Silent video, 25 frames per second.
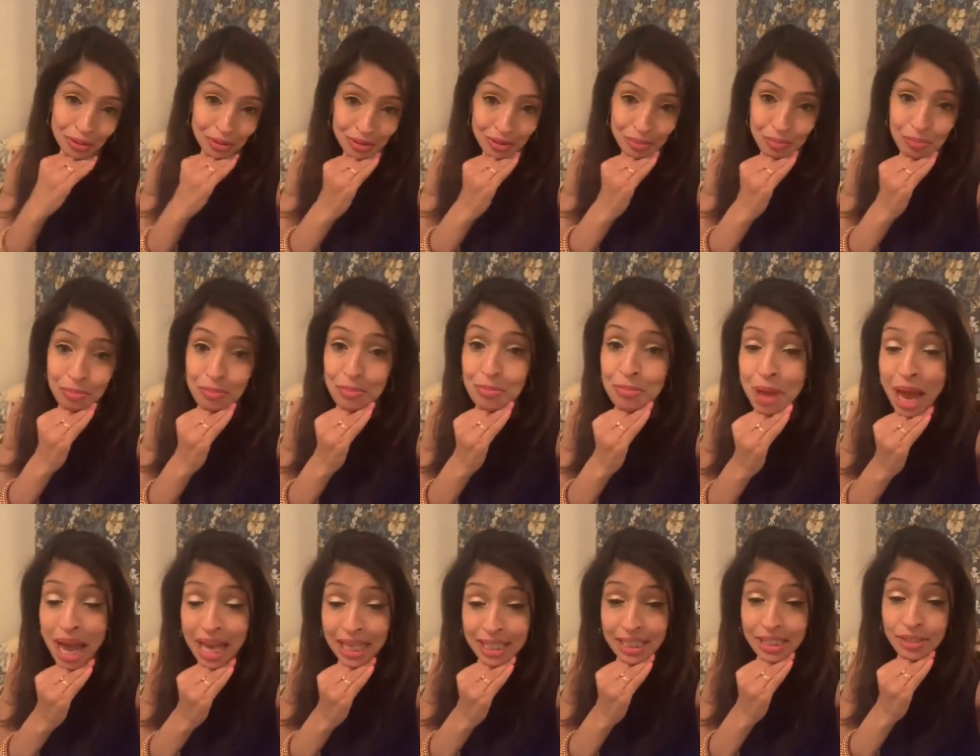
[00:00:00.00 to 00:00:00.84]

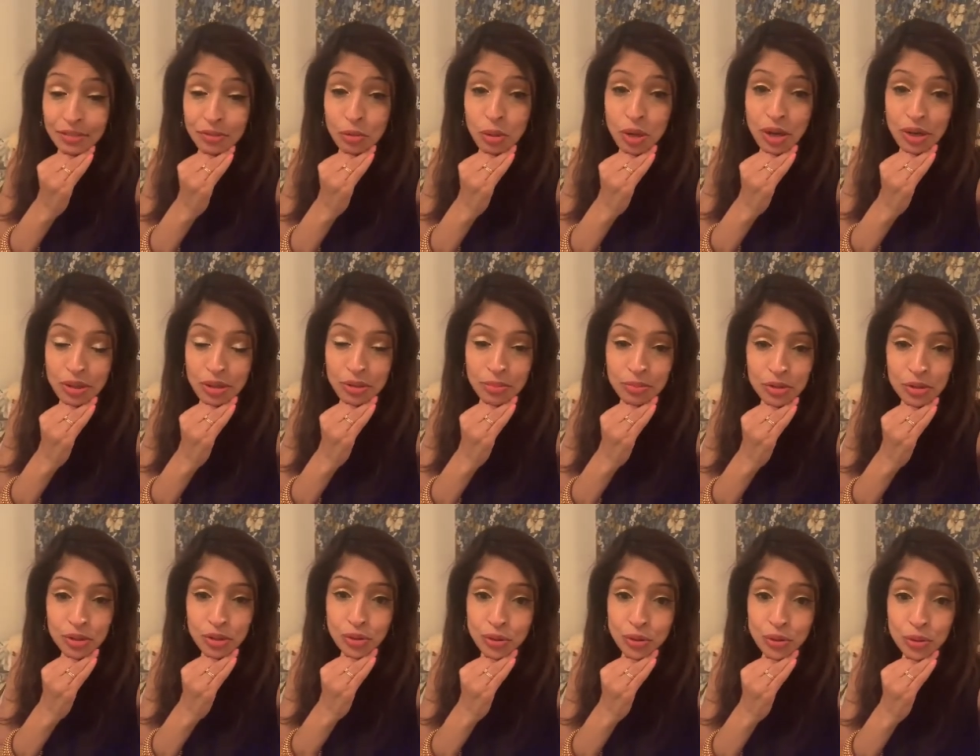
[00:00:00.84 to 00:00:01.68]
Massive welcome
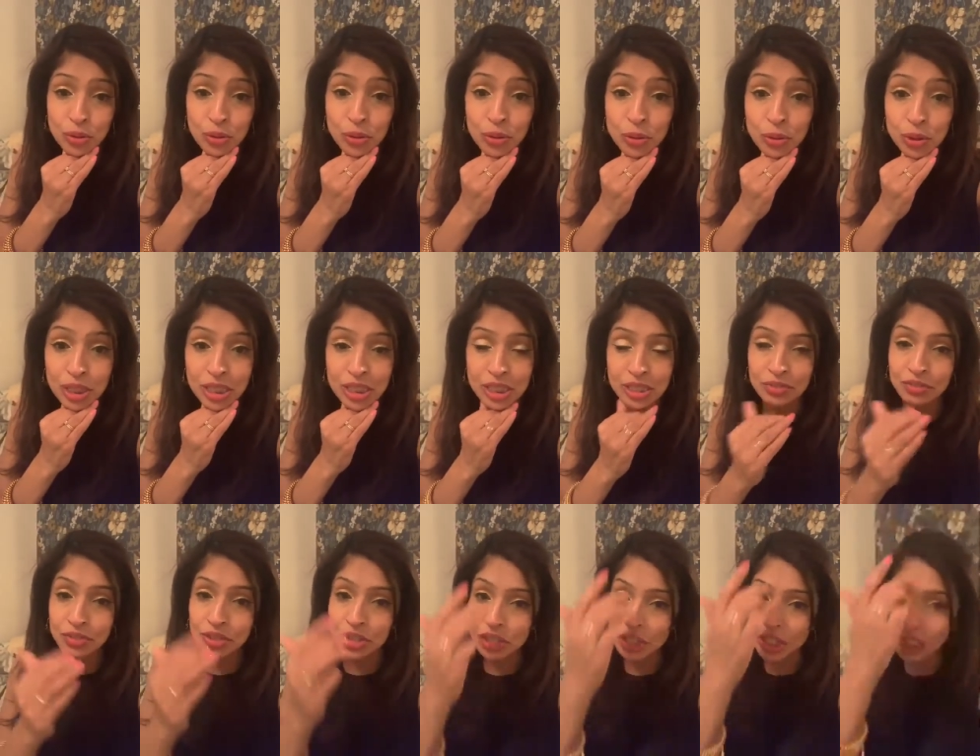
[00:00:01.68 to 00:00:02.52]
to you all
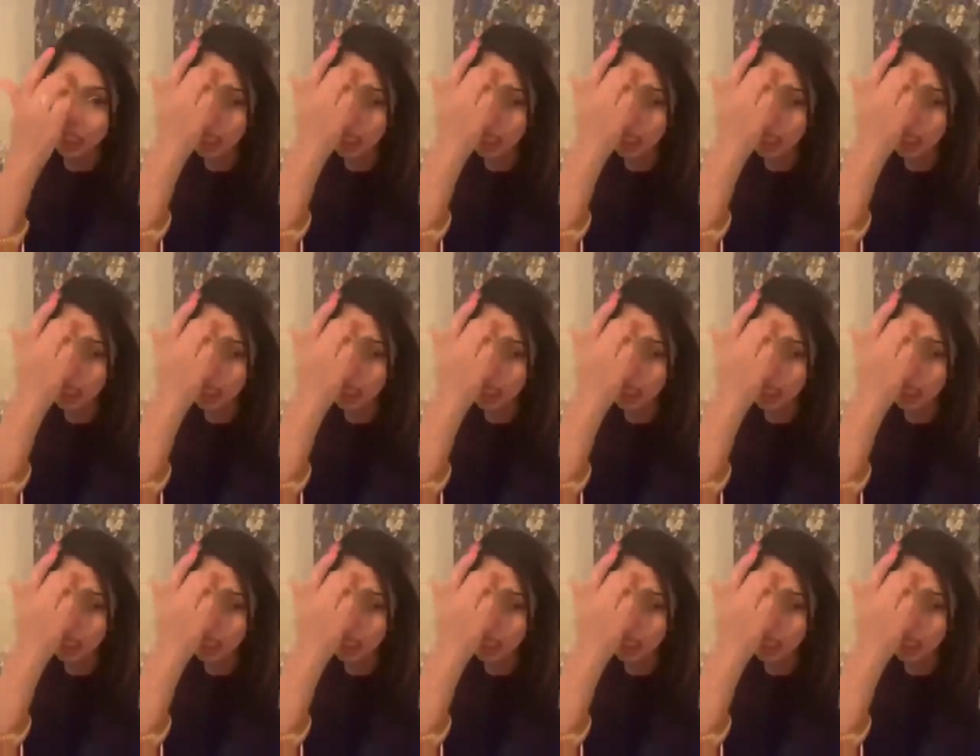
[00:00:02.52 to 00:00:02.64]
individually.